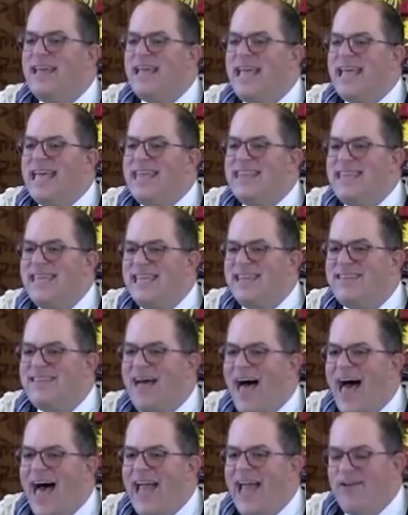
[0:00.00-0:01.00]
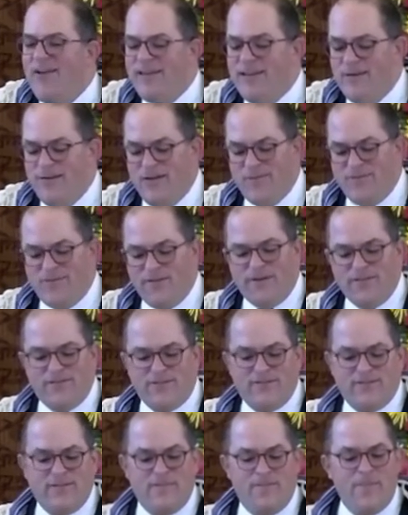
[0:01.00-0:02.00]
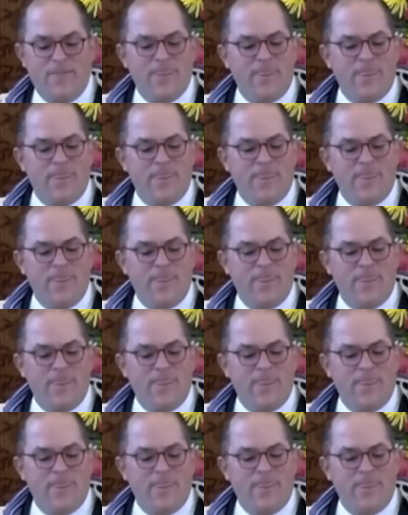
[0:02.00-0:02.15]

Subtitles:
in the entire universe.